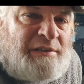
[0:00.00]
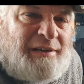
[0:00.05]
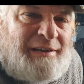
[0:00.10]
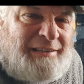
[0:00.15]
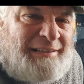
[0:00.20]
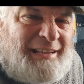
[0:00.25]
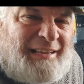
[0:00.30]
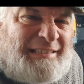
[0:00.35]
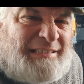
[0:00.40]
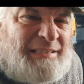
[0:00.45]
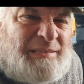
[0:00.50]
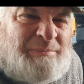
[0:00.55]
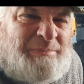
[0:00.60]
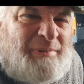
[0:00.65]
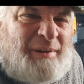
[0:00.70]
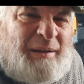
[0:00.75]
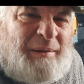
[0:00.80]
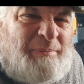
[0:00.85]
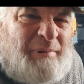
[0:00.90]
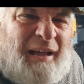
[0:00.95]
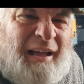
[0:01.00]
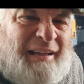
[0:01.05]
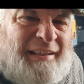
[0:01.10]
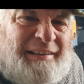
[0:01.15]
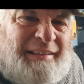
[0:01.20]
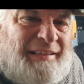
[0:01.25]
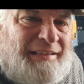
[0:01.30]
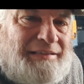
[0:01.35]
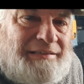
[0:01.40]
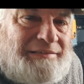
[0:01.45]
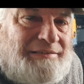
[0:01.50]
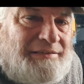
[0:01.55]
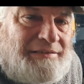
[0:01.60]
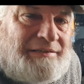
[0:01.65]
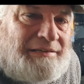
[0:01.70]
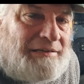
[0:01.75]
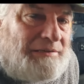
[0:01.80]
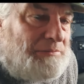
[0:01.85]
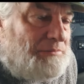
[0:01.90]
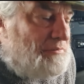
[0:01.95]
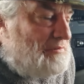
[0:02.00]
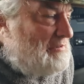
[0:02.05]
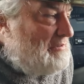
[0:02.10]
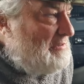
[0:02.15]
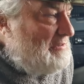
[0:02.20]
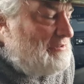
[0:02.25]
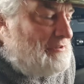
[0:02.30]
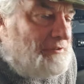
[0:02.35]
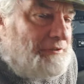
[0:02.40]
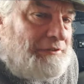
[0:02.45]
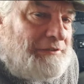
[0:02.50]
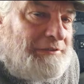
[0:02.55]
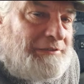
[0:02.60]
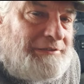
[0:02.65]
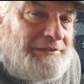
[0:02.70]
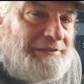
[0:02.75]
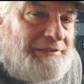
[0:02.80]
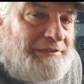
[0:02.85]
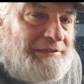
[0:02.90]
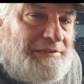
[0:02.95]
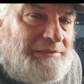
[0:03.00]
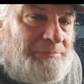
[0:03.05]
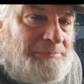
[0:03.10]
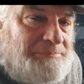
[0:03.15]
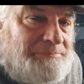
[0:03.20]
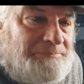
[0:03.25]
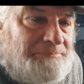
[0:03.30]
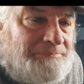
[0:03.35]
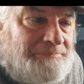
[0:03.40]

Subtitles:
and that's about it, you know.